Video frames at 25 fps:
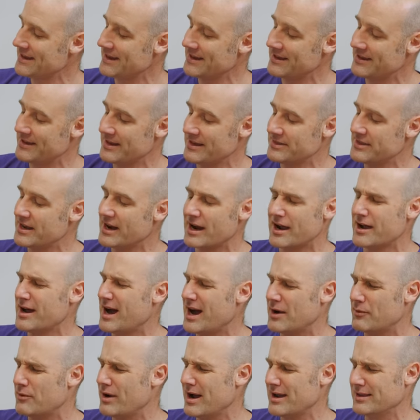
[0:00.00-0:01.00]
and then I,
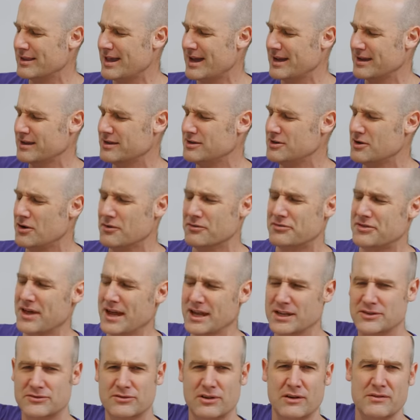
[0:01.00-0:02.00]
I write like, you know,
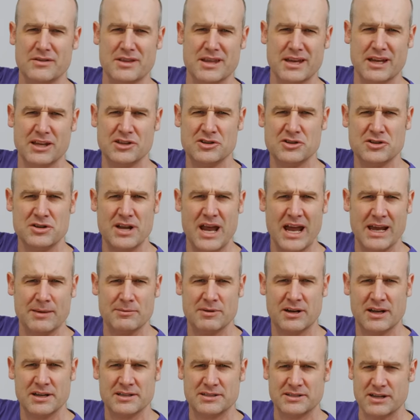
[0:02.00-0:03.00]
thanks for everything in your name
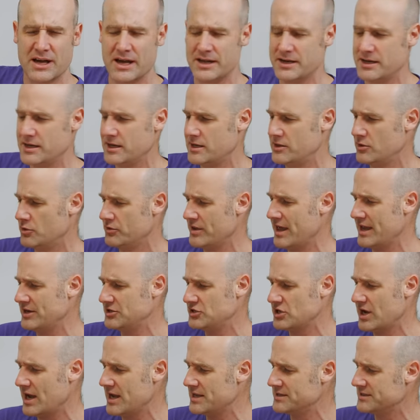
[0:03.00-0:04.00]
and I sign it and all that
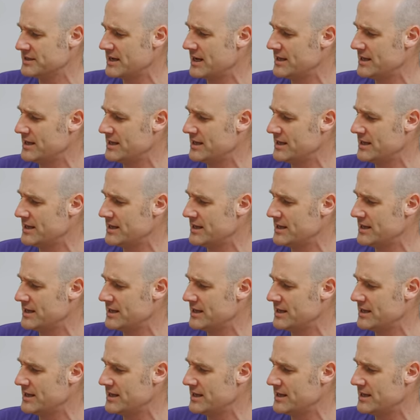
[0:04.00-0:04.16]
jazz.